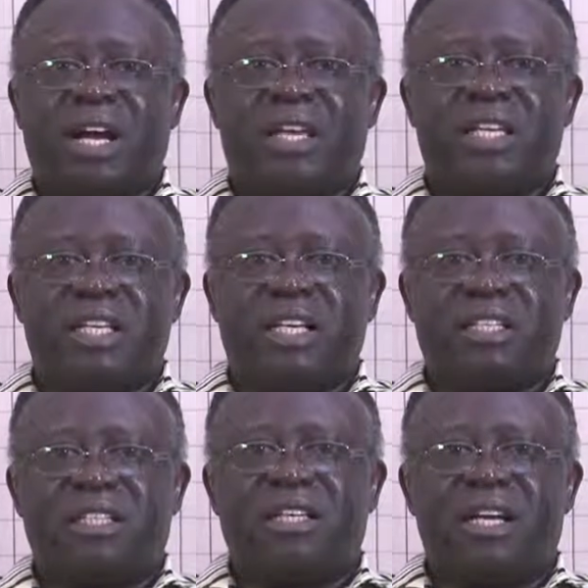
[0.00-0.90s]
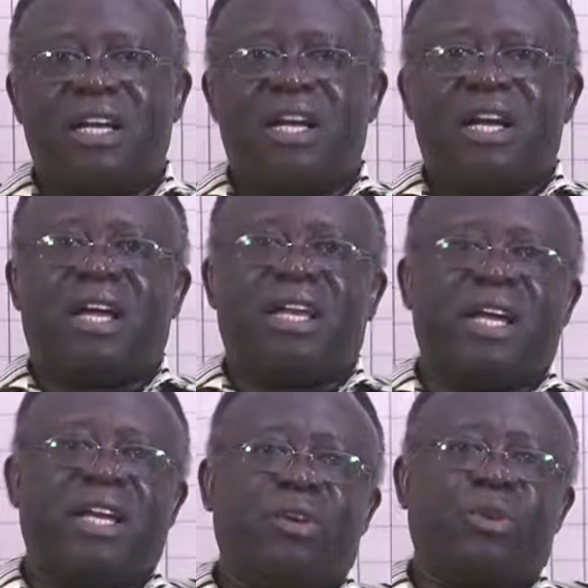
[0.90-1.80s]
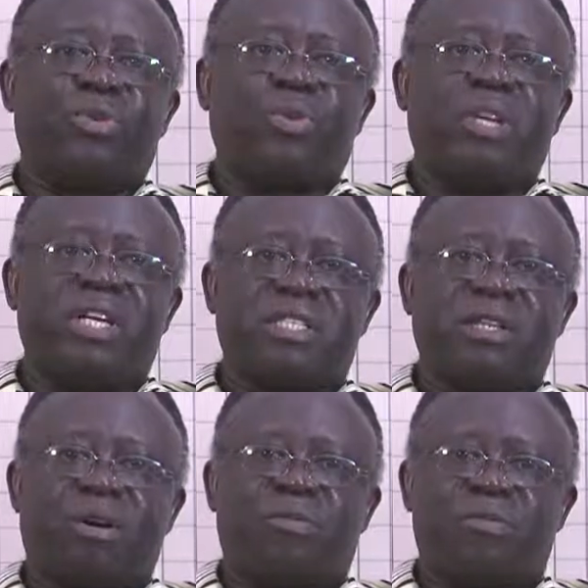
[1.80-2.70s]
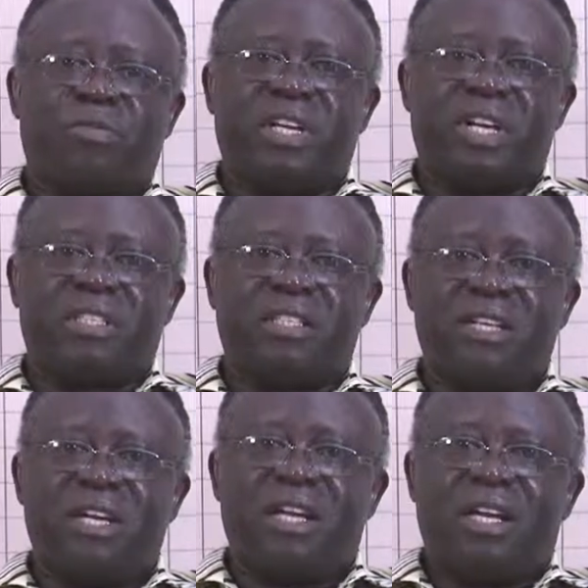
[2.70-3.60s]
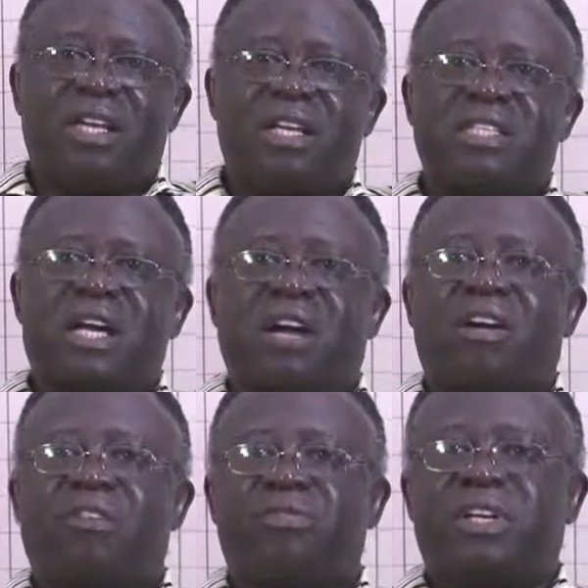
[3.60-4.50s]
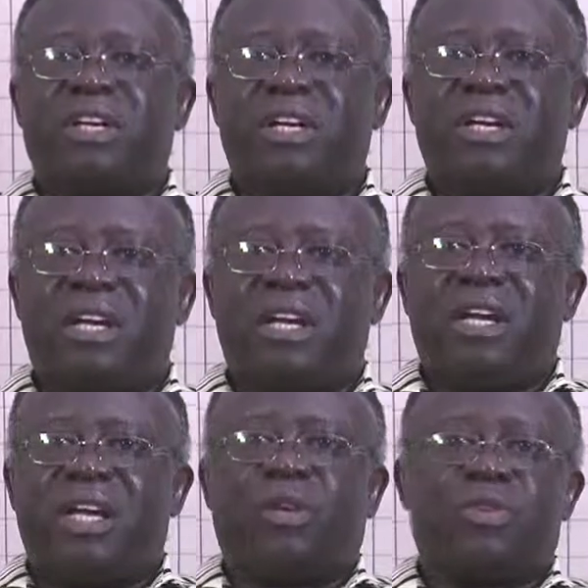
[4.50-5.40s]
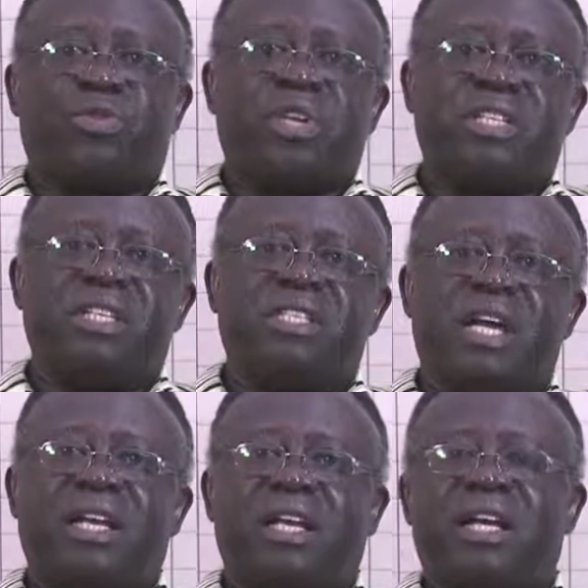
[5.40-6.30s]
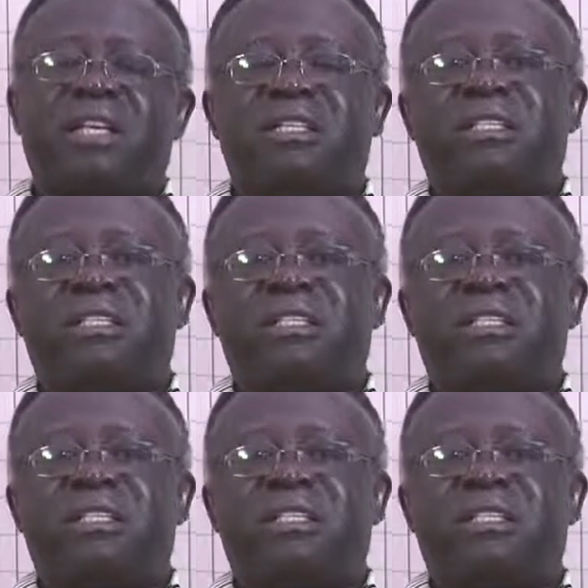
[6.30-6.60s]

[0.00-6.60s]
are needed. And then also list of figures. These are graphic illustrations other than